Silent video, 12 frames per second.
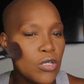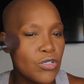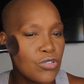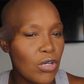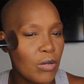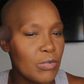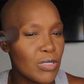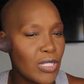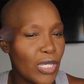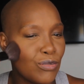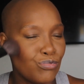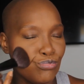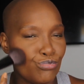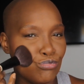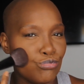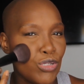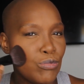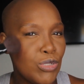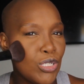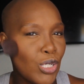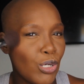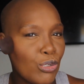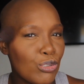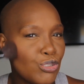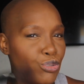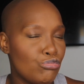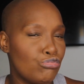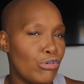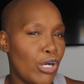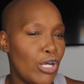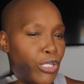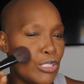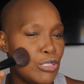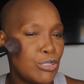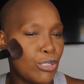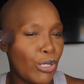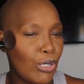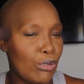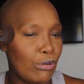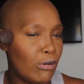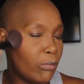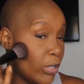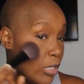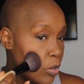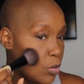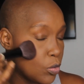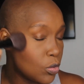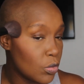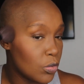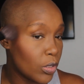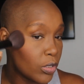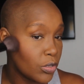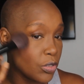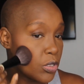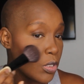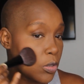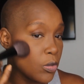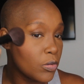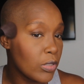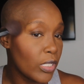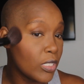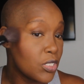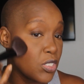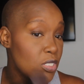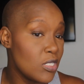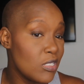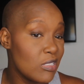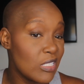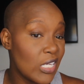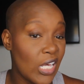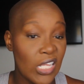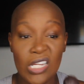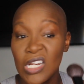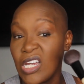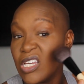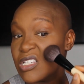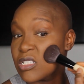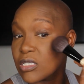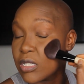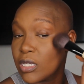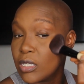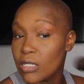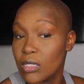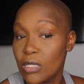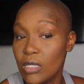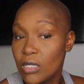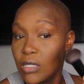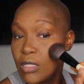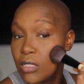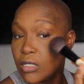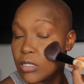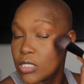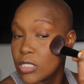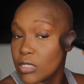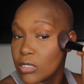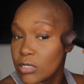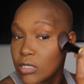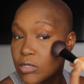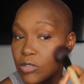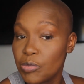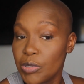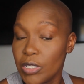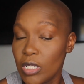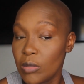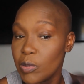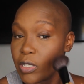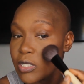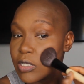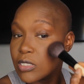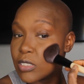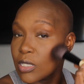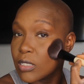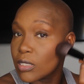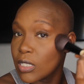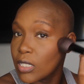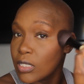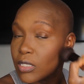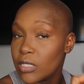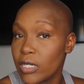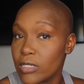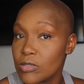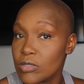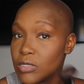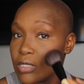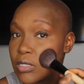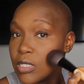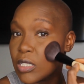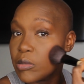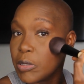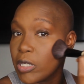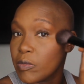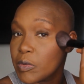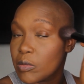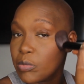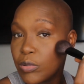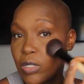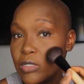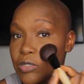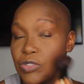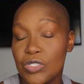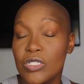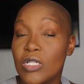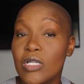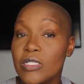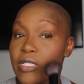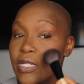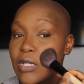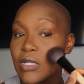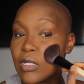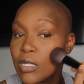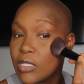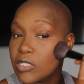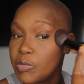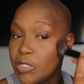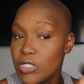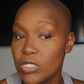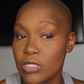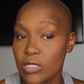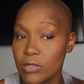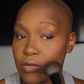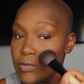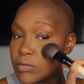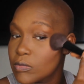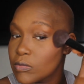so So I was like, let me kind of try this out on my cool undertone, and she's kind of nice. Like, she looks a little pink, but in the sunlight, the natural sunlight paired with the bronzer, she does like a nice peachy tone.